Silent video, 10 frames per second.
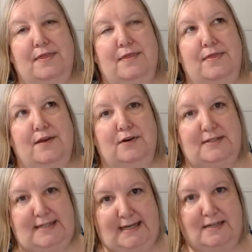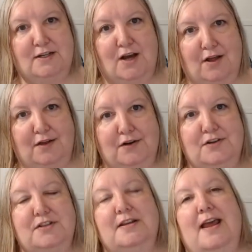
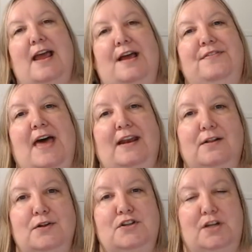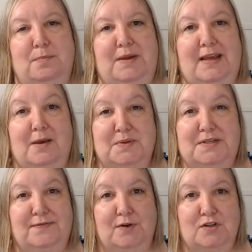$13, and that includes shipping. It was
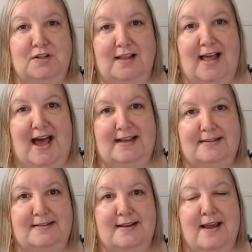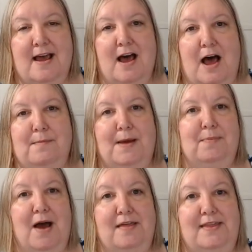first class. I
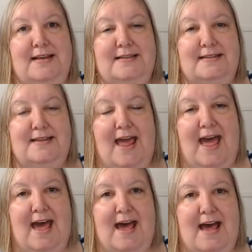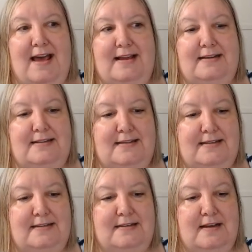bought this at
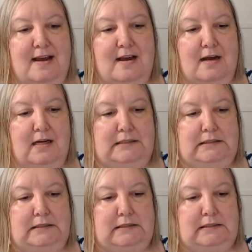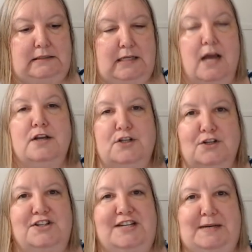dirt
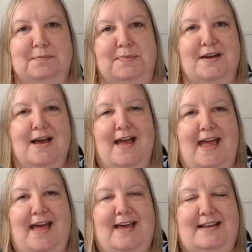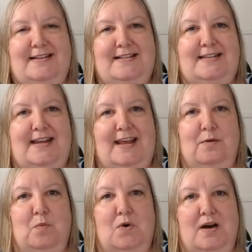cheap, and
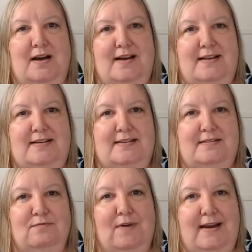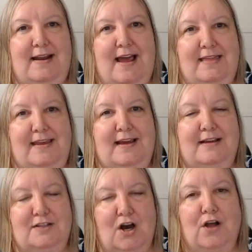it was I think
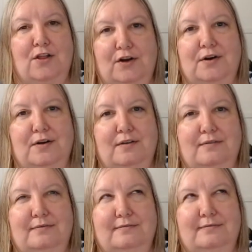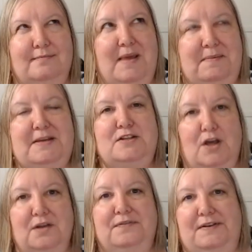$1, maybe
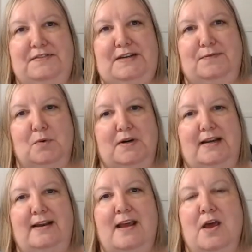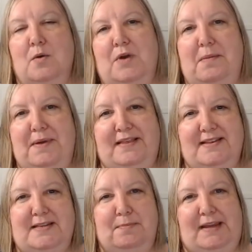$1.50 for it. Would I pick
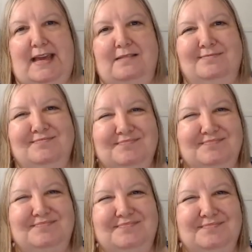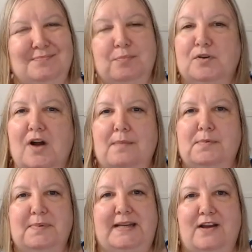this up again?
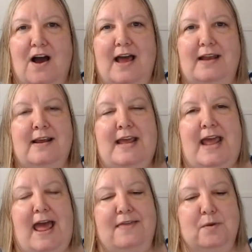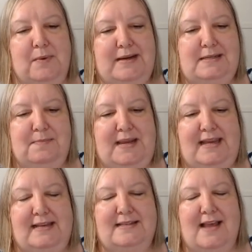Probably not. And the reason
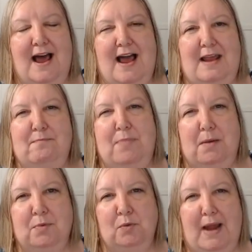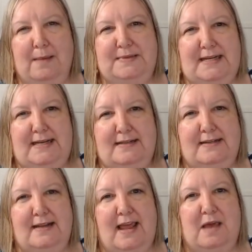being is I bubble wrapped it
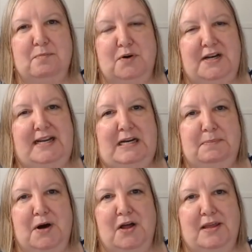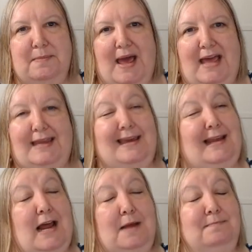and put it in a poly bag,
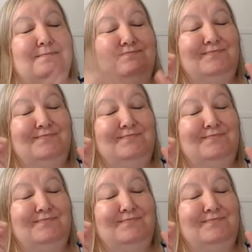and I'm